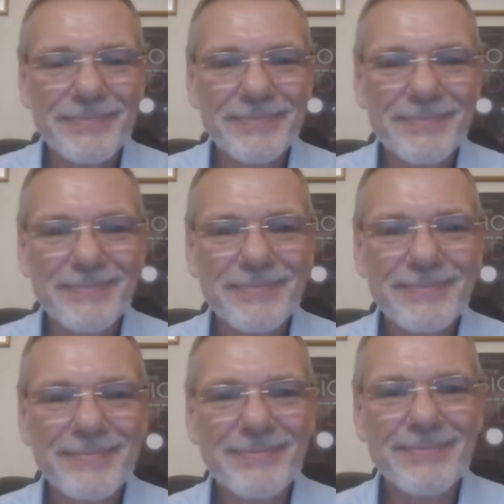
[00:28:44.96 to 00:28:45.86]

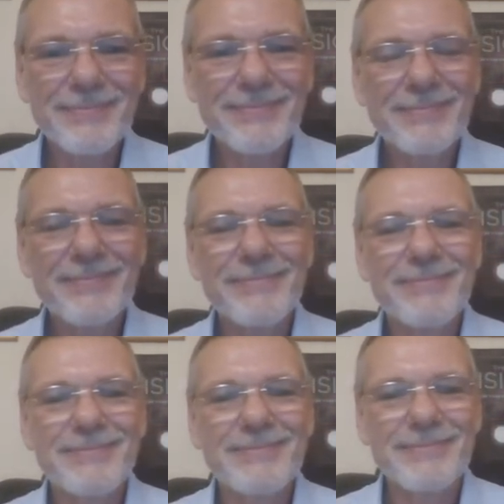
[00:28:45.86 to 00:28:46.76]

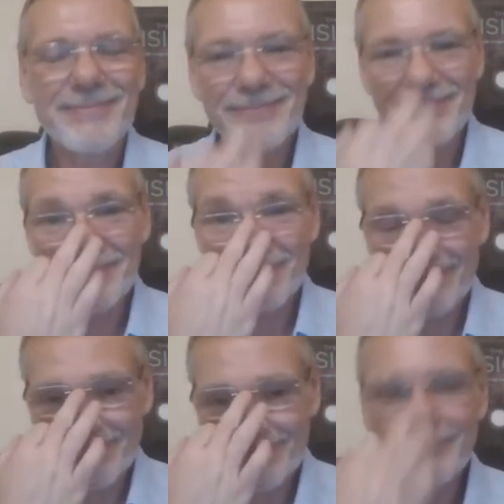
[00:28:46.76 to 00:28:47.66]

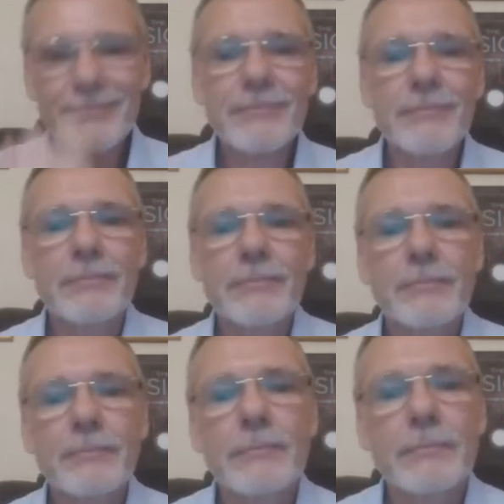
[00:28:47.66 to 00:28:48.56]

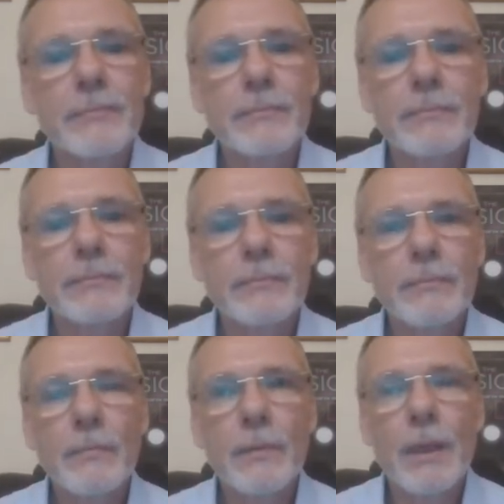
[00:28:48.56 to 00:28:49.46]

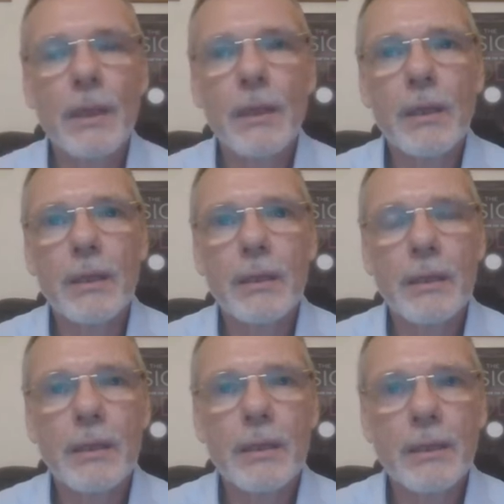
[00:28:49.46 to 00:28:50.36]

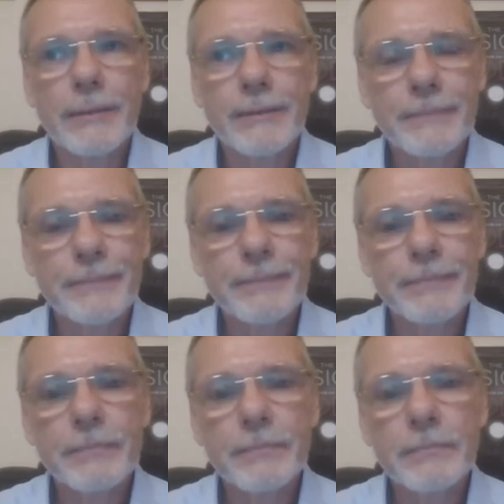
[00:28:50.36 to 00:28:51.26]

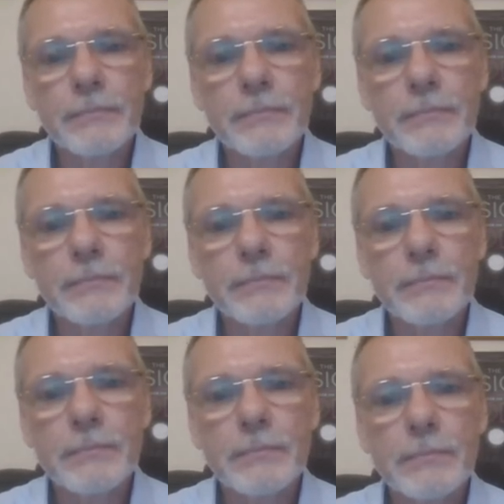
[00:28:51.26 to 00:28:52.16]

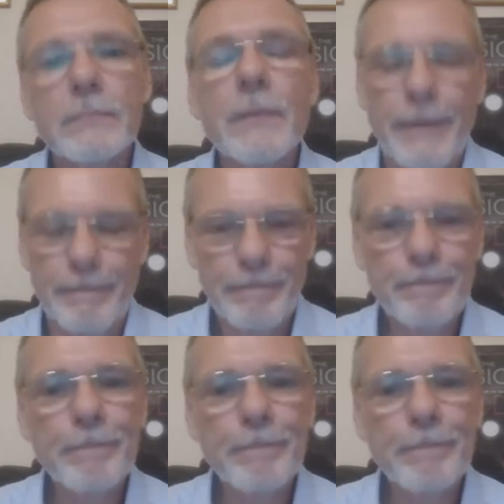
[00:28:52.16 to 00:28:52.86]
(not speaking)